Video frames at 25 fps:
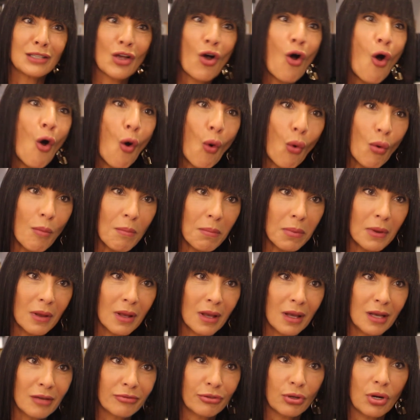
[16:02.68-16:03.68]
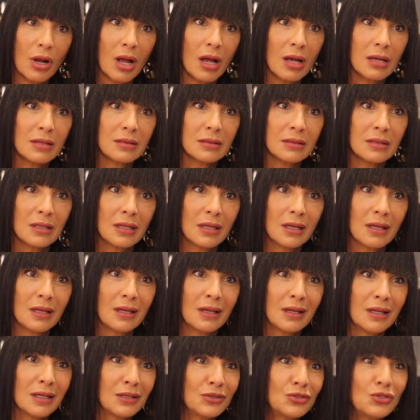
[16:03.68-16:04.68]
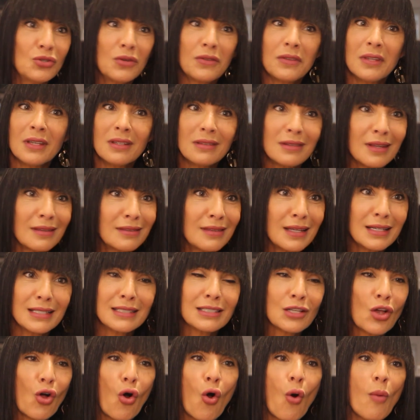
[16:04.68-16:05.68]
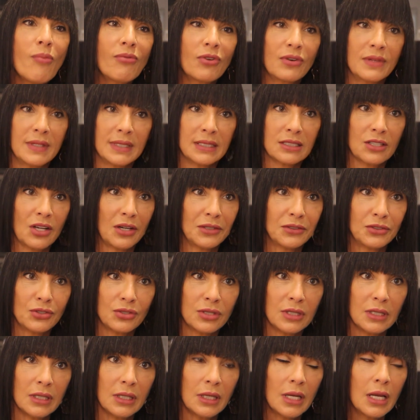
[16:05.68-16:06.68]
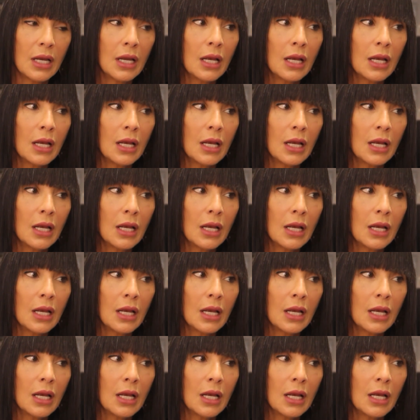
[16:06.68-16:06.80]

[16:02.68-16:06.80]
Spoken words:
hope for us. Do you think that there is a hope for this country?